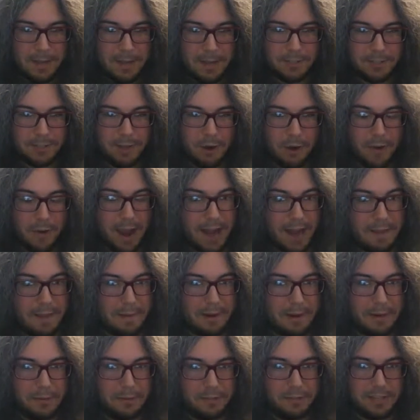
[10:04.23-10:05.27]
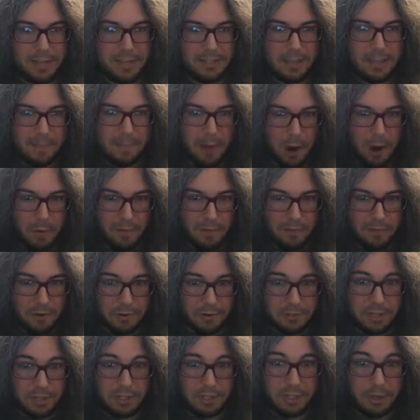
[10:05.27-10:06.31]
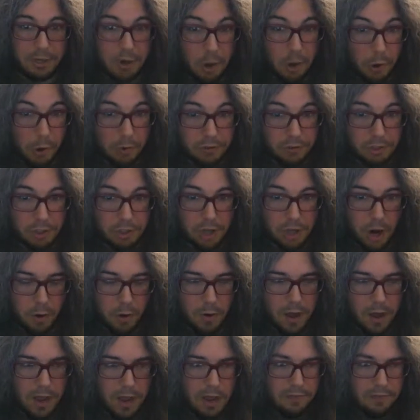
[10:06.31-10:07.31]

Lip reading: So anybody who says that Powerpuff Girls is a girls' show,